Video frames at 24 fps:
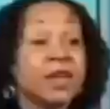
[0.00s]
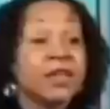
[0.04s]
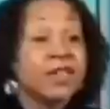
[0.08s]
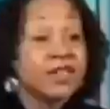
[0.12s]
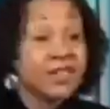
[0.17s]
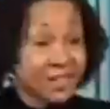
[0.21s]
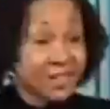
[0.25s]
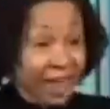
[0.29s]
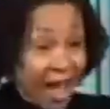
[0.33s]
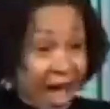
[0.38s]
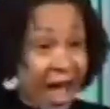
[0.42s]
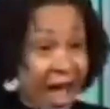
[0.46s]

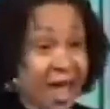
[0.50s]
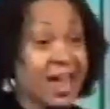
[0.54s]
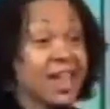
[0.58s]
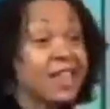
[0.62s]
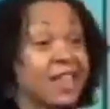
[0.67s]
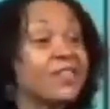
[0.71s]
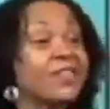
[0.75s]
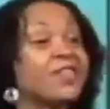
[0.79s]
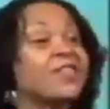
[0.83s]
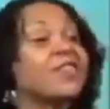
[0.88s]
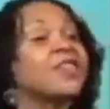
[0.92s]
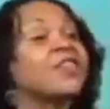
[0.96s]

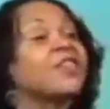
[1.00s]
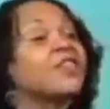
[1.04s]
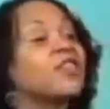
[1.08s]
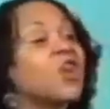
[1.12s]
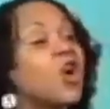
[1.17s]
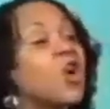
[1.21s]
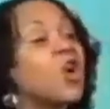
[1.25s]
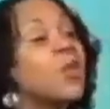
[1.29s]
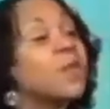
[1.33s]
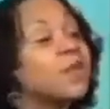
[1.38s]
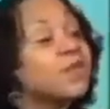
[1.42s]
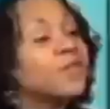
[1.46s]
Science
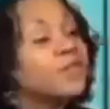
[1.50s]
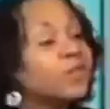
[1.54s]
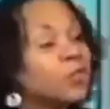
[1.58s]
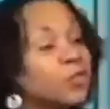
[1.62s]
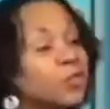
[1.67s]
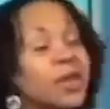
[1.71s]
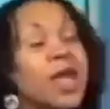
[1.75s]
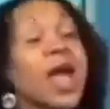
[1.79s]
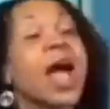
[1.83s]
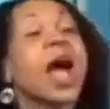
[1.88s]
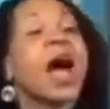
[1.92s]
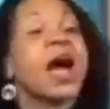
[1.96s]
determines
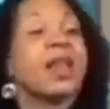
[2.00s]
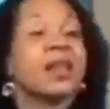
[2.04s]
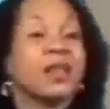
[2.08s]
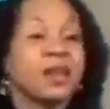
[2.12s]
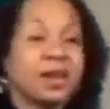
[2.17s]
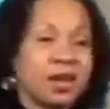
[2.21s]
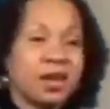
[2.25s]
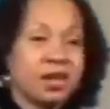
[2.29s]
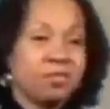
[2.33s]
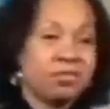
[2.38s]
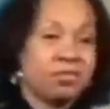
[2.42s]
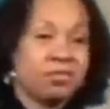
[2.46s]

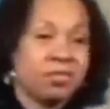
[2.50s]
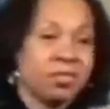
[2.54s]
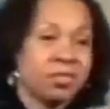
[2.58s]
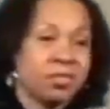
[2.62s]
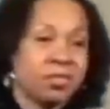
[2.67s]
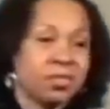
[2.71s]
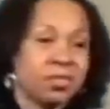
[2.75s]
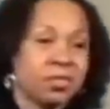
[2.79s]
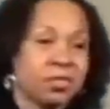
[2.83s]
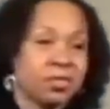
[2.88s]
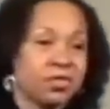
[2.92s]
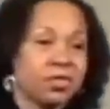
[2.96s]
reality.
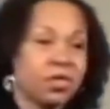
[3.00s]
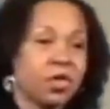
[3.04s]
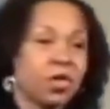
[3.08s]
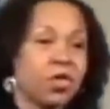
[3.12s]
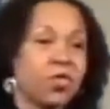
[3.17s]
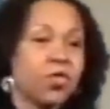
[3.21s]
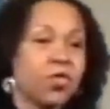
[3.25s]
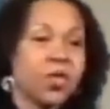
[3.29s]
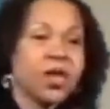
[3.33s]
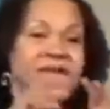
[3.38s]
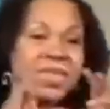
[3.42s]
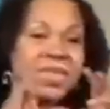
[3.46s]
So
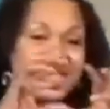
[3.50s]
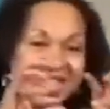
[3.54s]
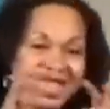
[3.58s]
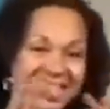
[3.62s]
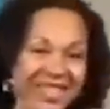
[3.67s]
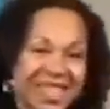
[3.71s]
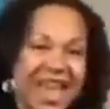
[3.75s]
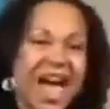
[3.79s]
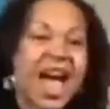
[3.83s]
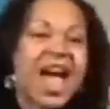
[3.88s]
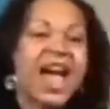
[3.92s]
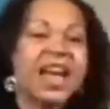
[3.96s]
if we can
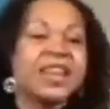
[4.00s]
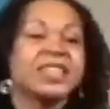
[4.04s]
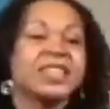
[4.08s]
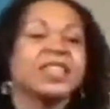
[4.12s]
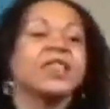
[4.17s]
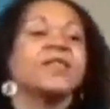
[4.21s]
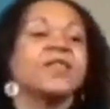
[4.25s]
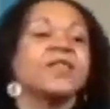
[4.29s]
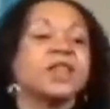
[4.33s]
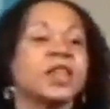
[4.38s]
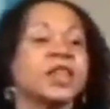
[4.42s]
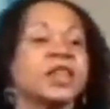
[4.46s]

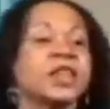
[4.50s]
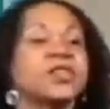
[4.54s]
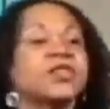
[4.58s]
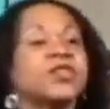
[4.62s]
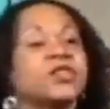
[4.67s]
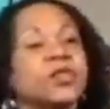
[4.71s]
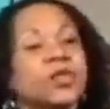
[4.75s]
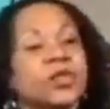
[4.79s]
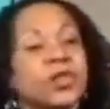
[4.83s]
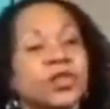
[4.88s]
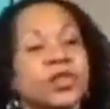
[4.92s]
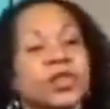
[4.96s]
scientifically
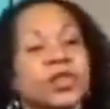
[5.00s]
assert a